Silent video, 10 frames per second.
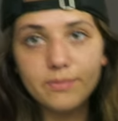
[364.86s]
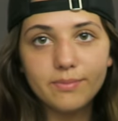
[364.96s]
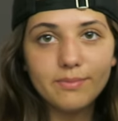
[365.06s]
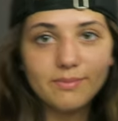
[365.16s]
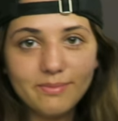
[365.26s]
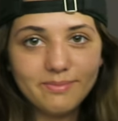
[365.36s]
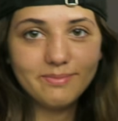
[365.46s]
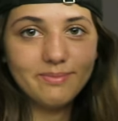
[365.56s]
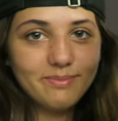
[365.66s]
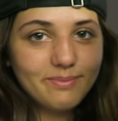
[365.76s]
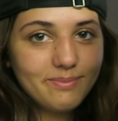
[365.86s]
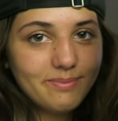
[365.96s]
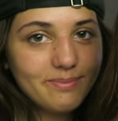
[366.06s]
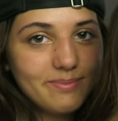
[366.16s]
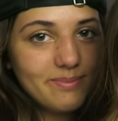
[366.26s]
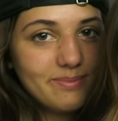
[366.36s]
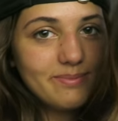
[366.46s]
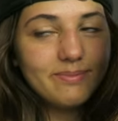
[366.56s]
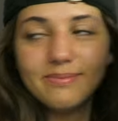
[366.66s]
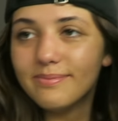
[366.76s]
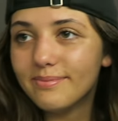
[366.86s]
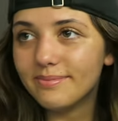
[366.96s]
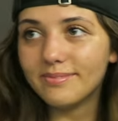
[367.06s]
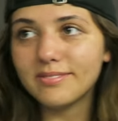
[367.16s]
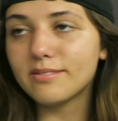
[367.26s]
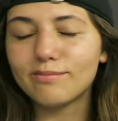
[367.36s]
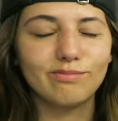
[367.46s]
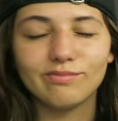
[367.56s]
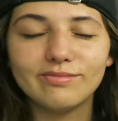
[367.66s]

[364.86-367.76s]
This person isn't speaking.